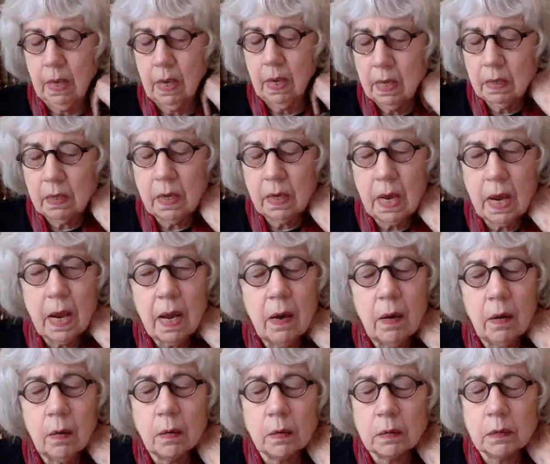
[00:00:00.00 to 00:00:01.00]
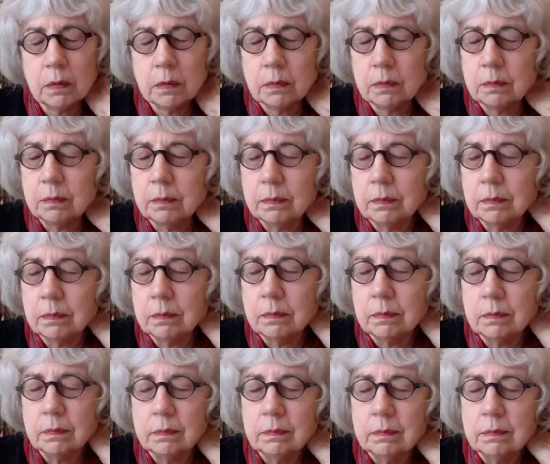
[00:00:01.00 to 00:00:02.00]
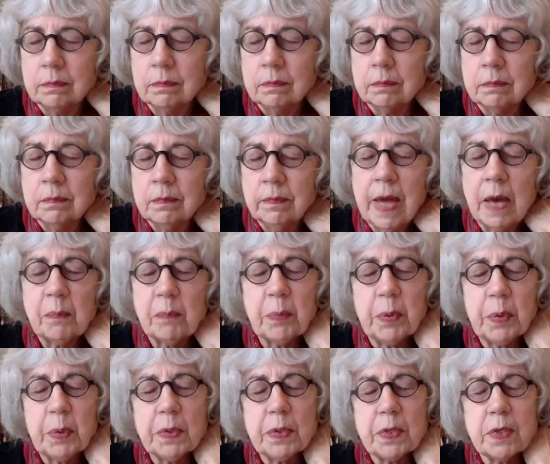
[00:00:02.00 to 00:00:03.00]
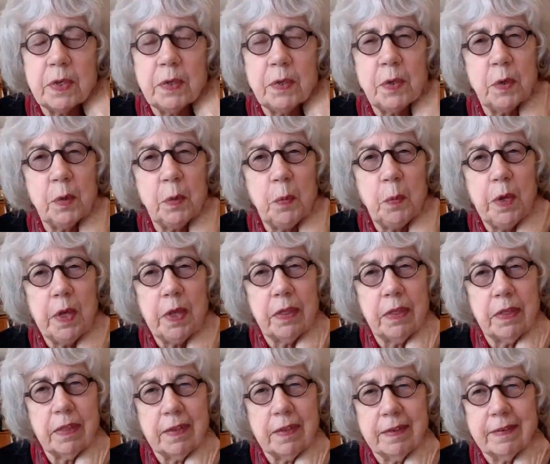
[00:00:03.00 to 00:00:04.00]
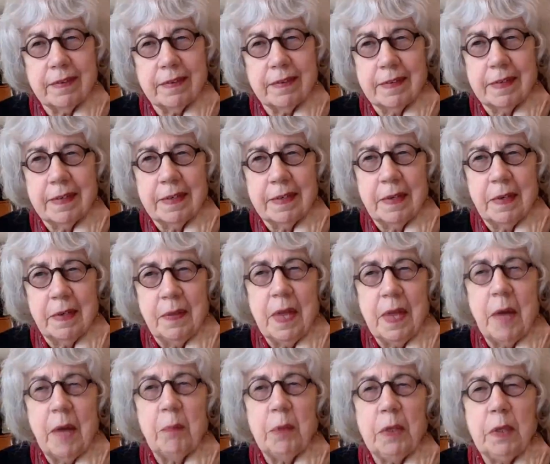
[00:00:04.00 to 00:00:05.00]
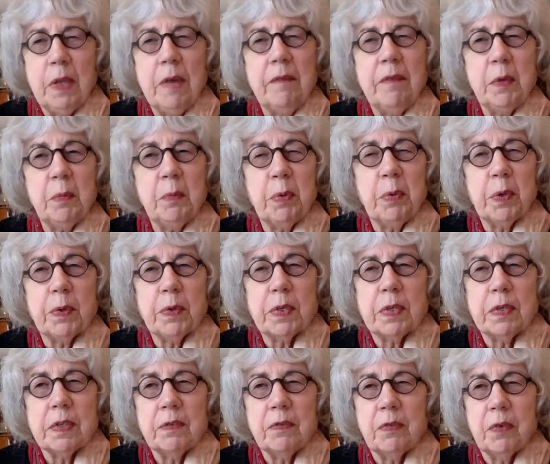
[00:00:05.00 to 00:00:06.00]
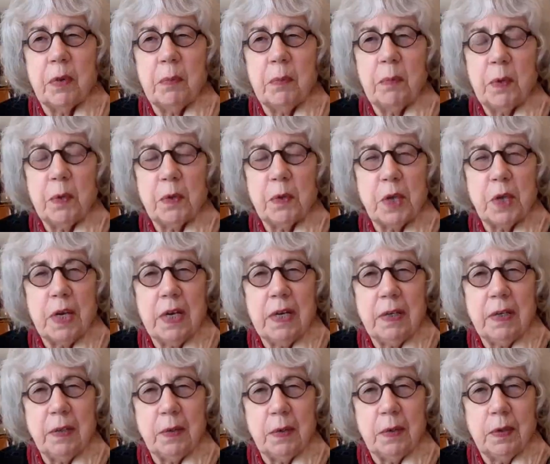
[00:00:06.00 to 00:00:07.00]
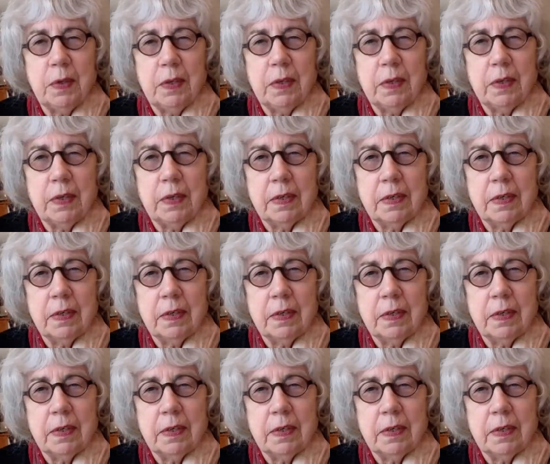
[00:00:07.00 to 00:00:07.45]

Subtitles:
And now, that person you're with, that beloved person from your childhood,